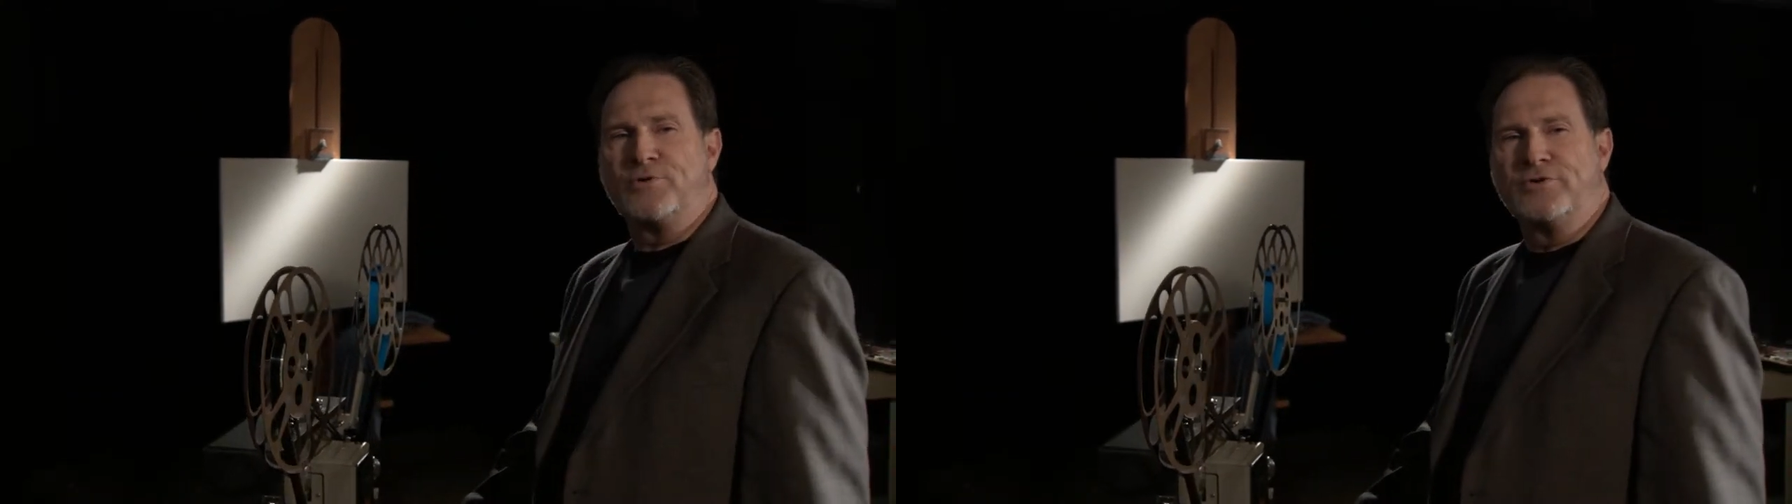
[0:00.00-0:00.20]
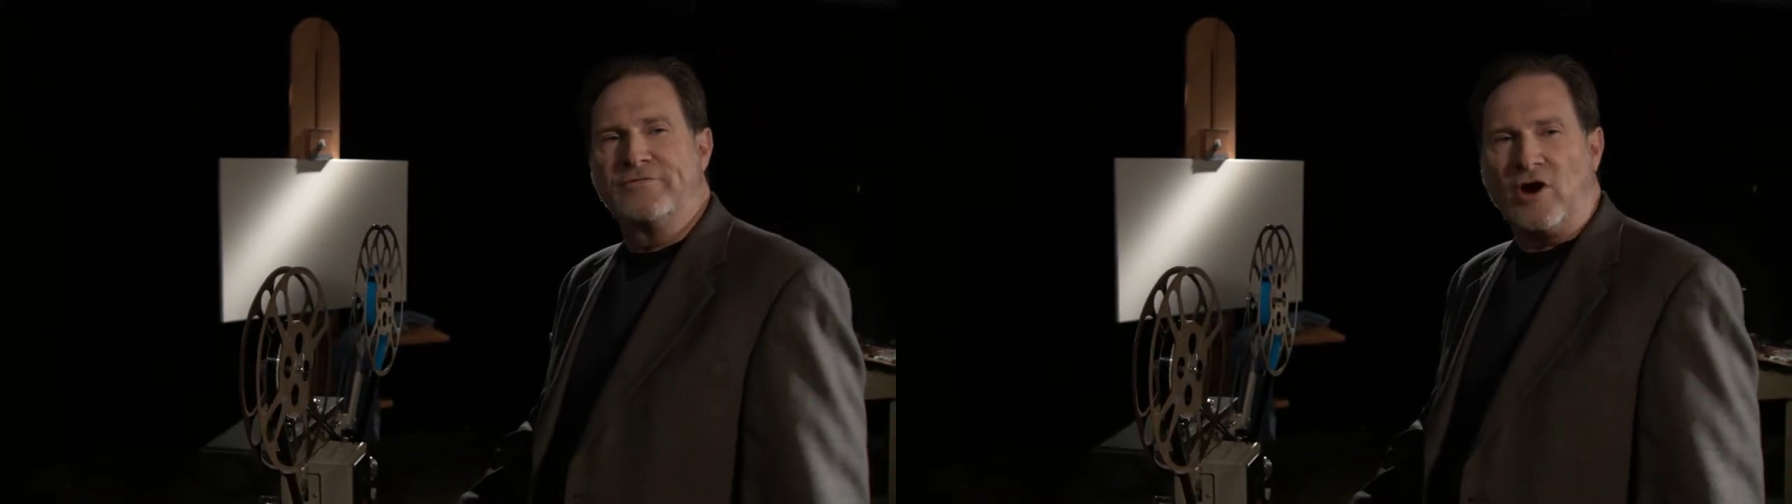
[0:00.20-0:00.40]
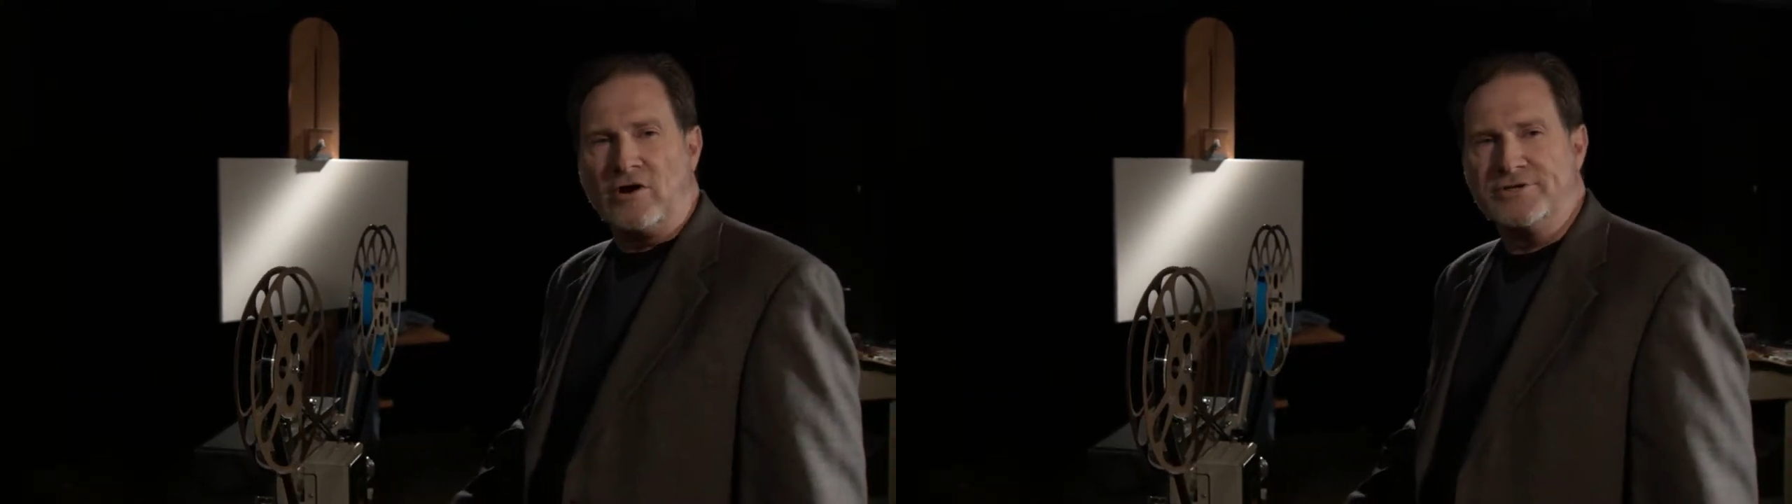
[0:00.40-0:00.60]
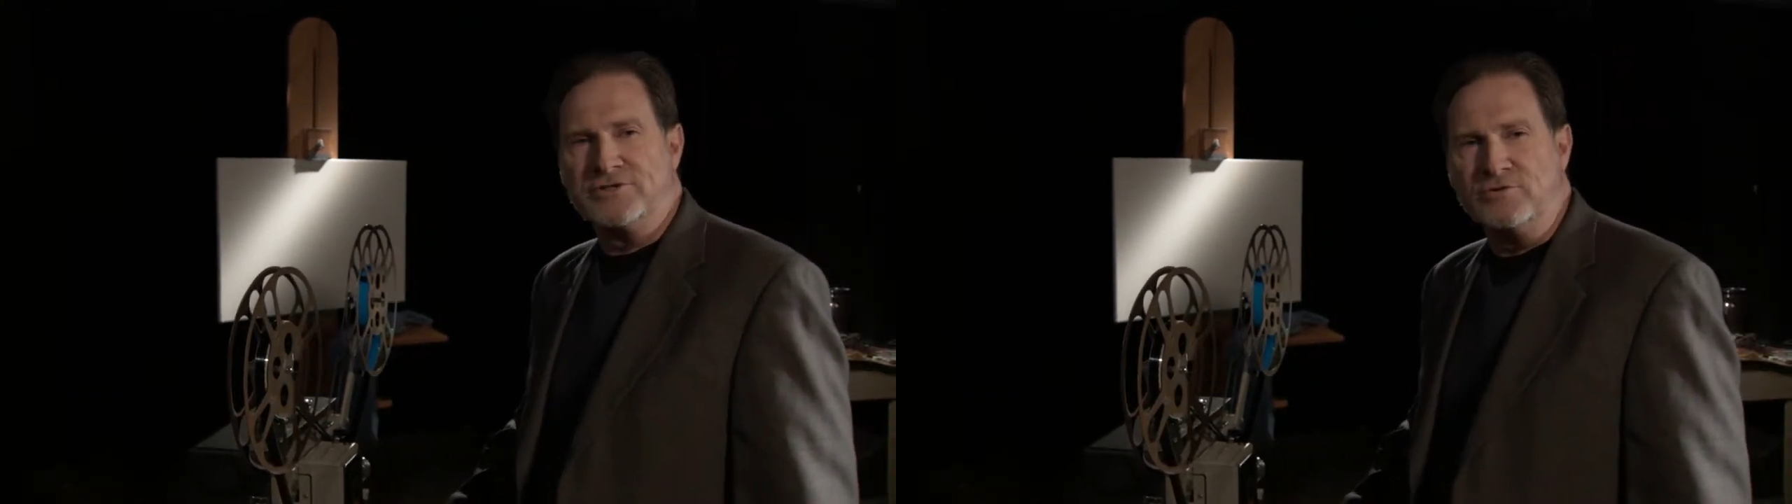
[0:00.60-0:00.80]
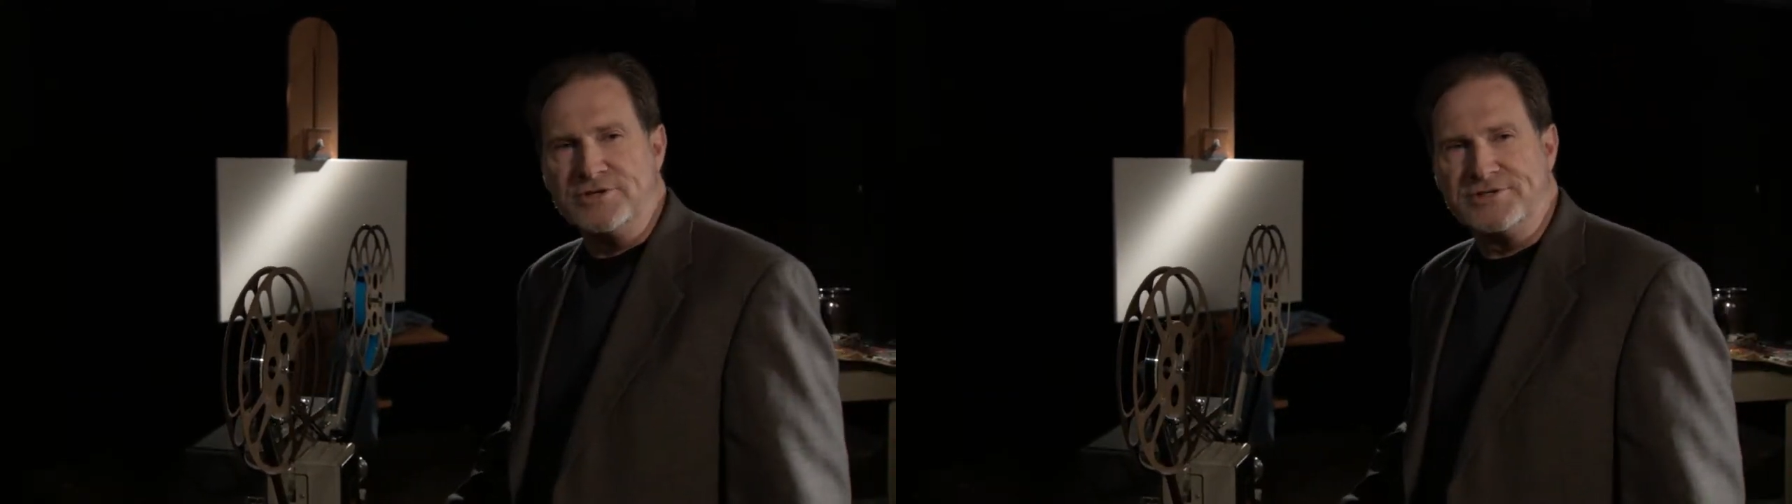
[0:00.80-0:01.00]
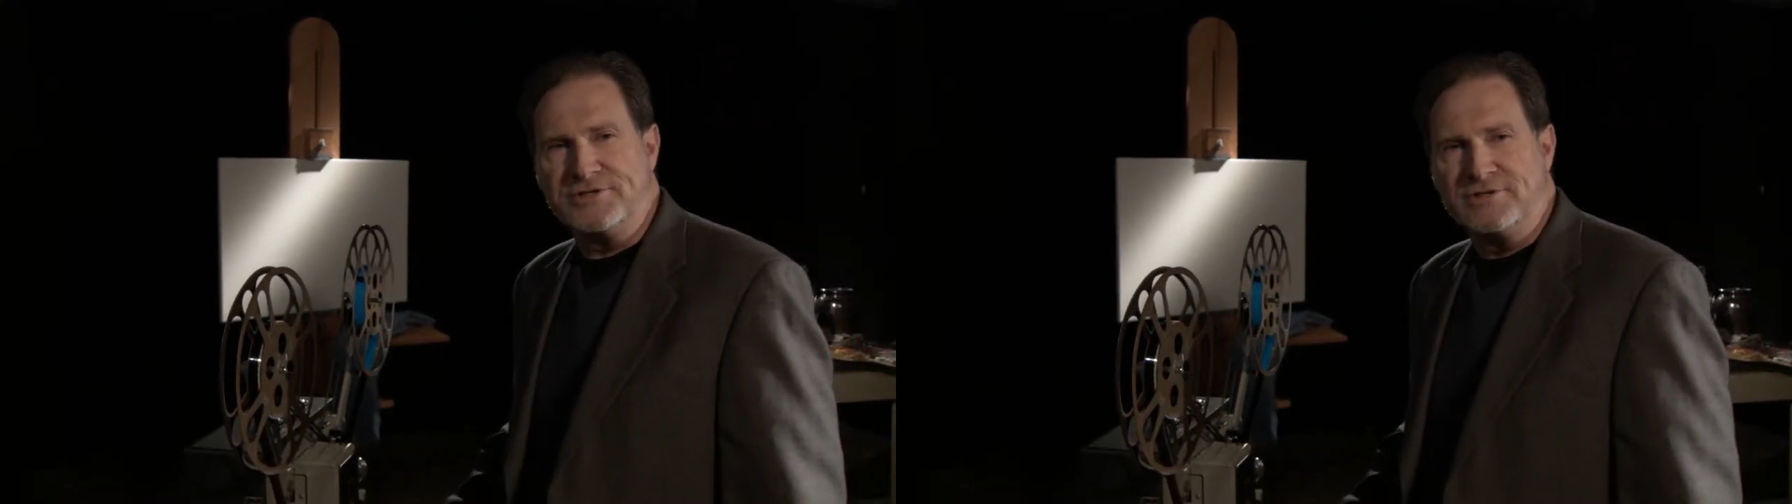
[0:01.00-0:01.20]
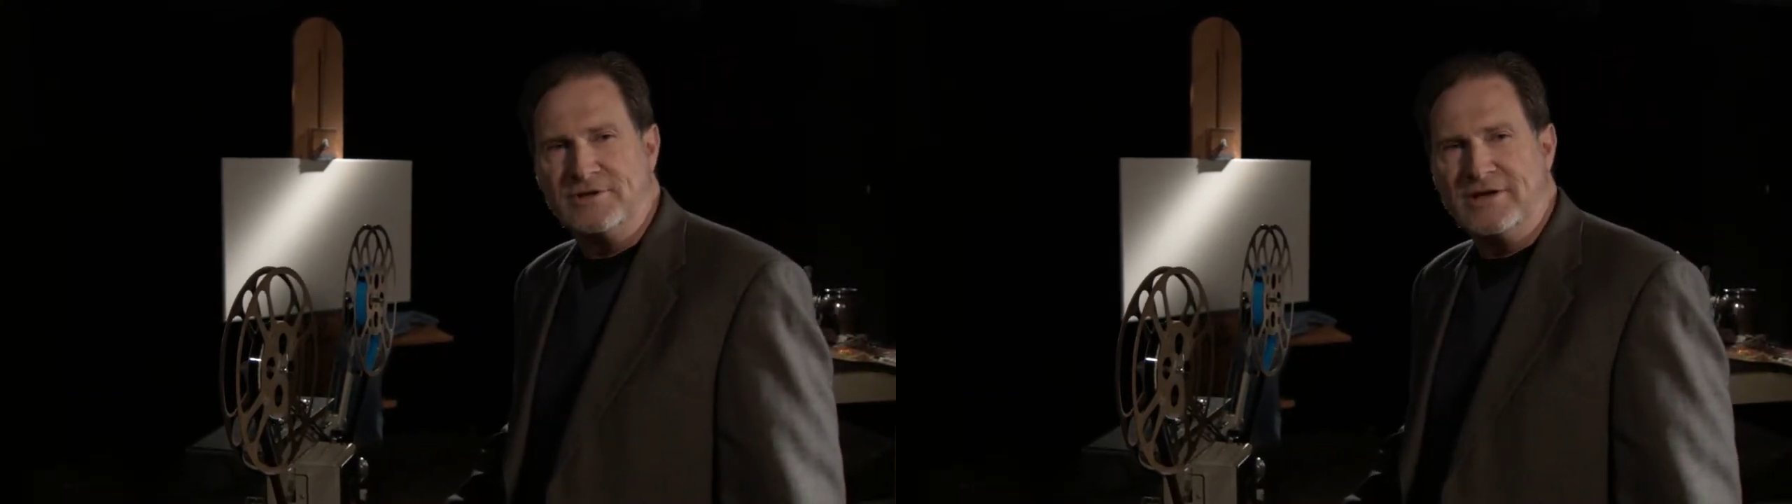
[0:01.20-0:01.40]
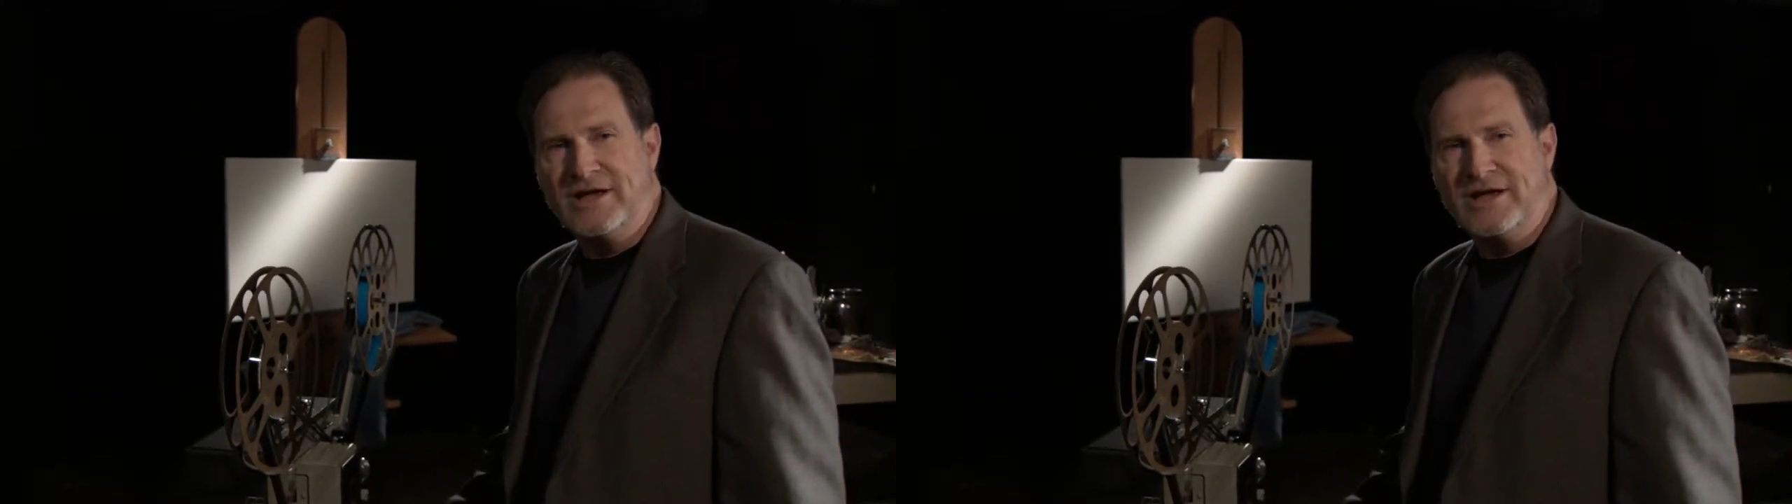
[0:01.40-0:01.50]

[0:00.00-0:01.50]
proved arduous,